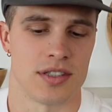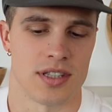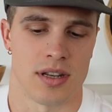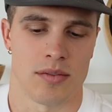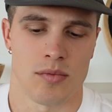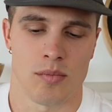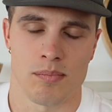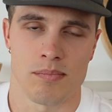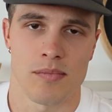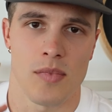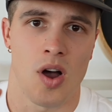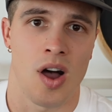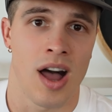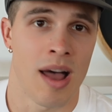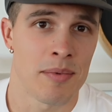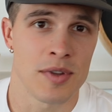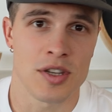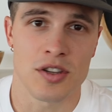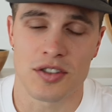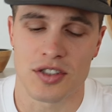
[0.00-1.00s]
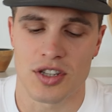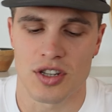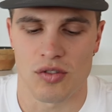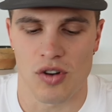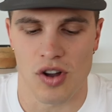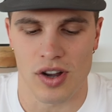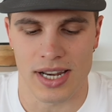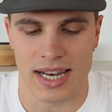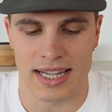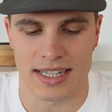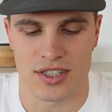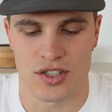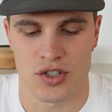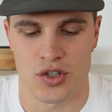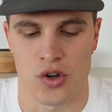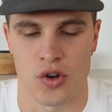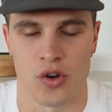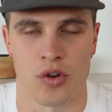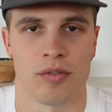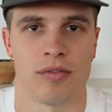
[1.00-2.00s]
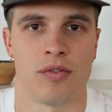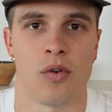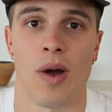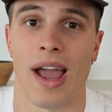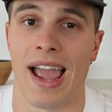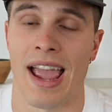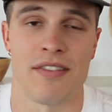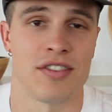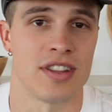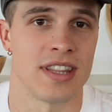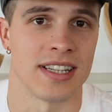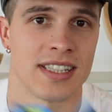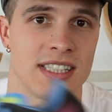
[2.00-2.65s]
it? I've been using the Rocket X2 for everything